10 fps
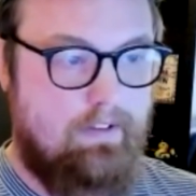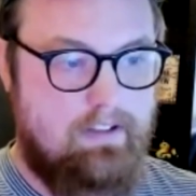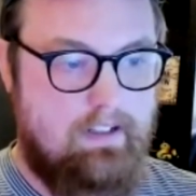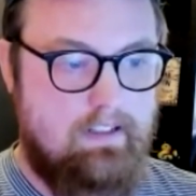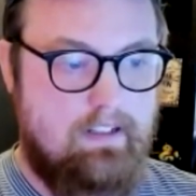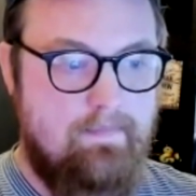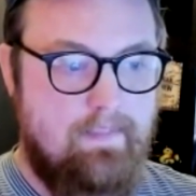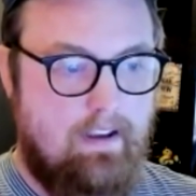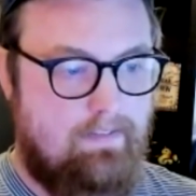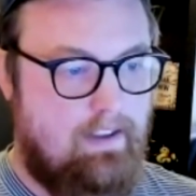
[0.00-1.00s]
Versus
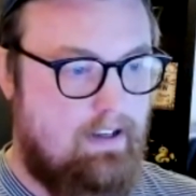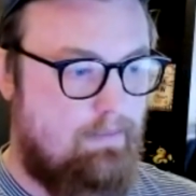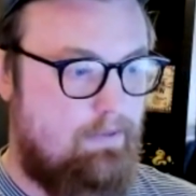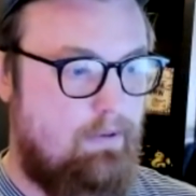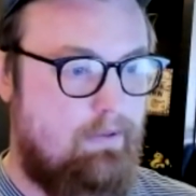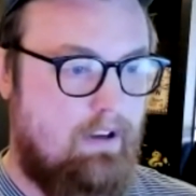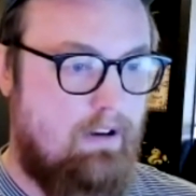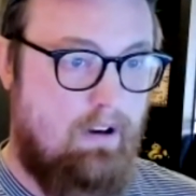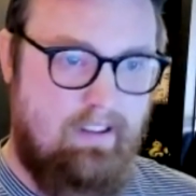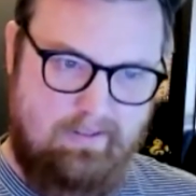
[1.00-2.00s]
if they come through and they
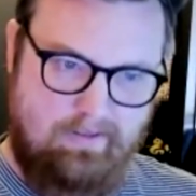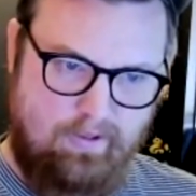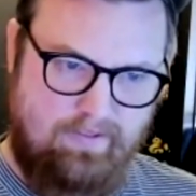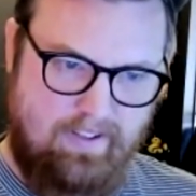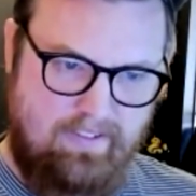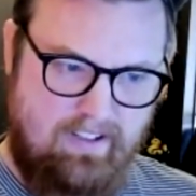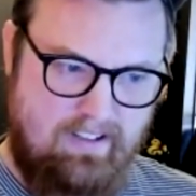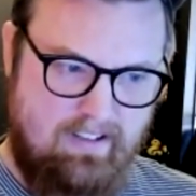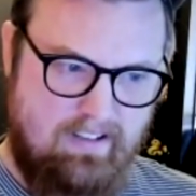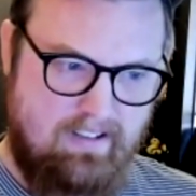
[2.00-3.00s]
go, oh, that was
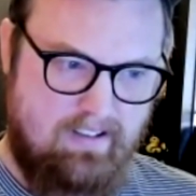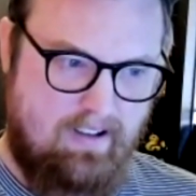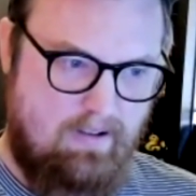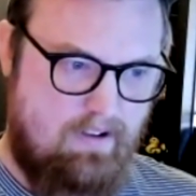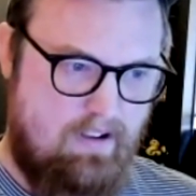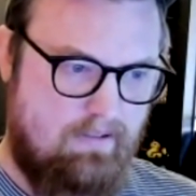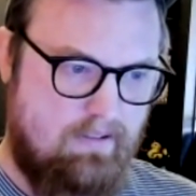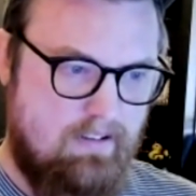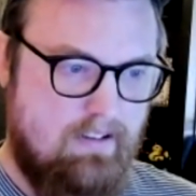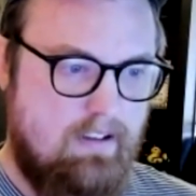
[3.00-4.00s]
$4.50. Oh,
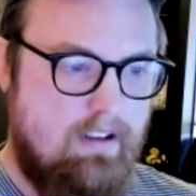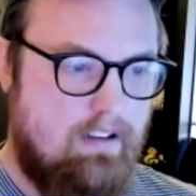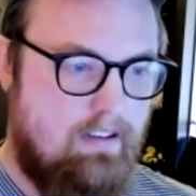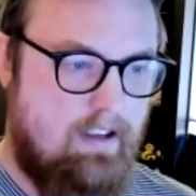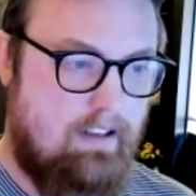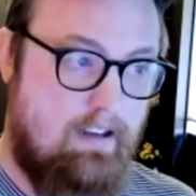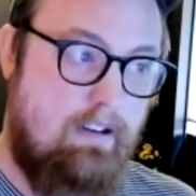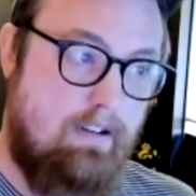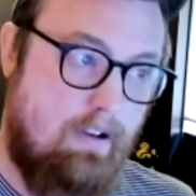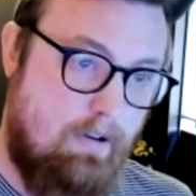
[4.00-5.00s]
wow. Like,
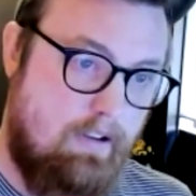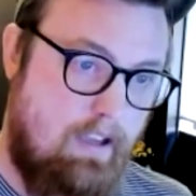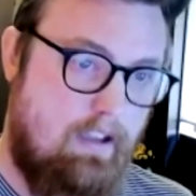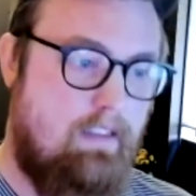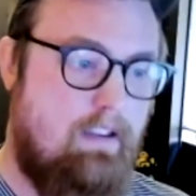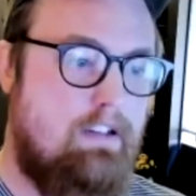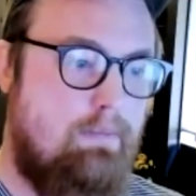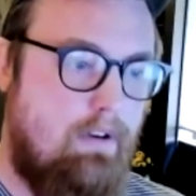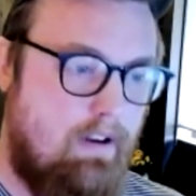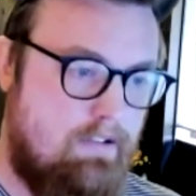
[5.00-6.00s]
then okay, the
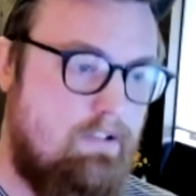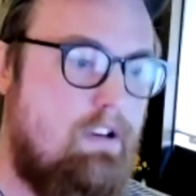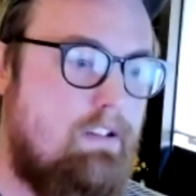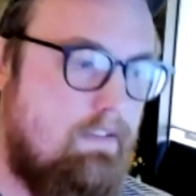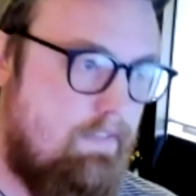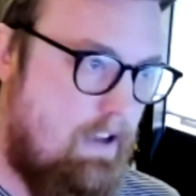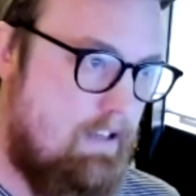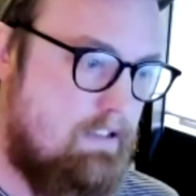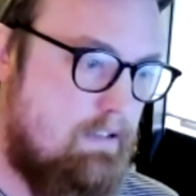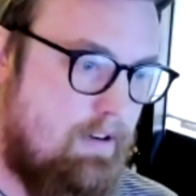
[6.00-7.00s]
experience
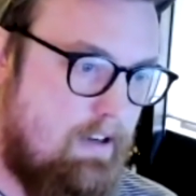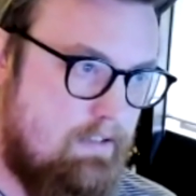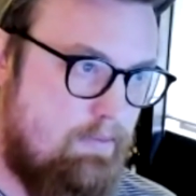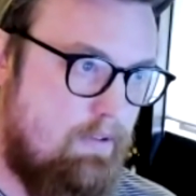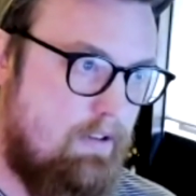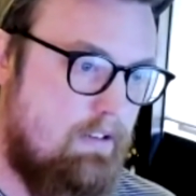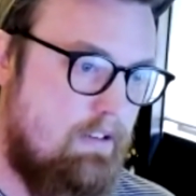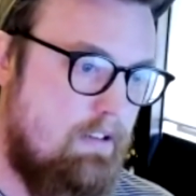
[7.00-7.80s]
justifies the price point.